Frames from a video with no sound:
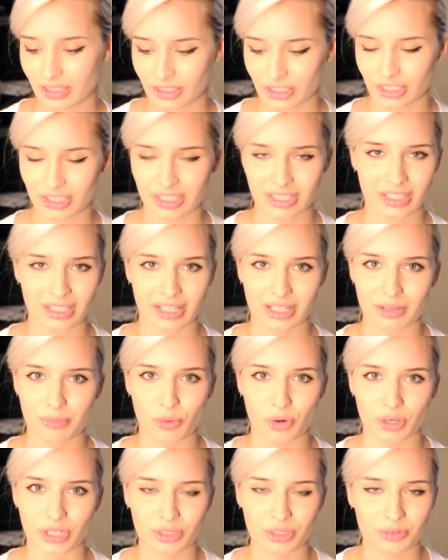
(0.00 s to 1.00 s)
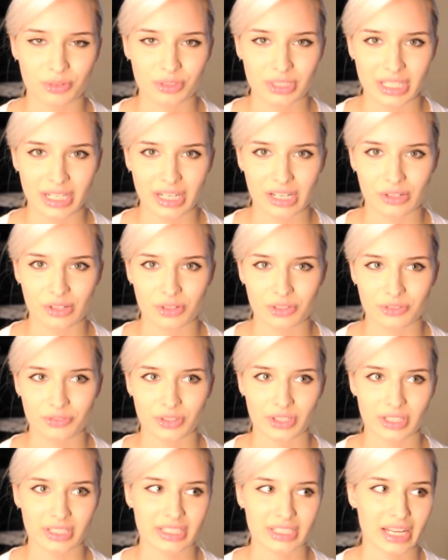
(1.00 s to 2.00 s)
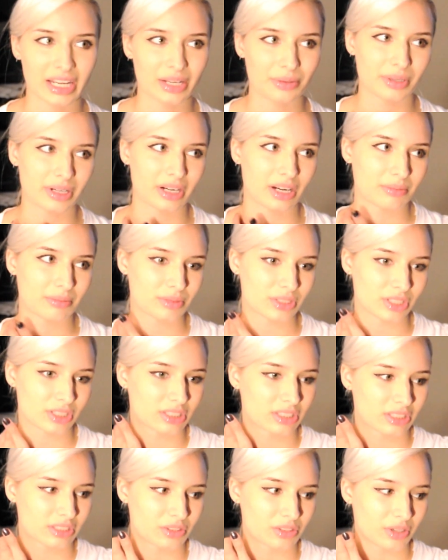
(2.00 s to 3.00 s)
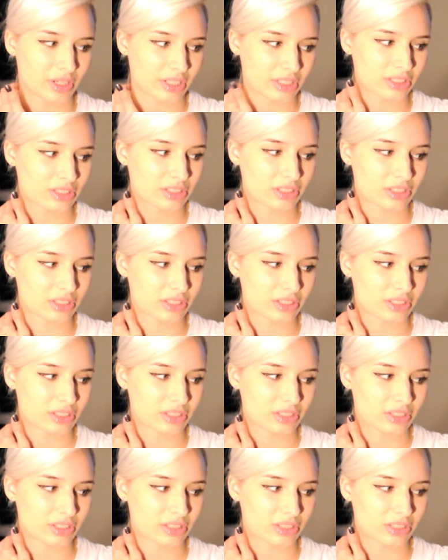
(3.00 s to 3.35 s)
just in like a morning routine or for a day where I'm just going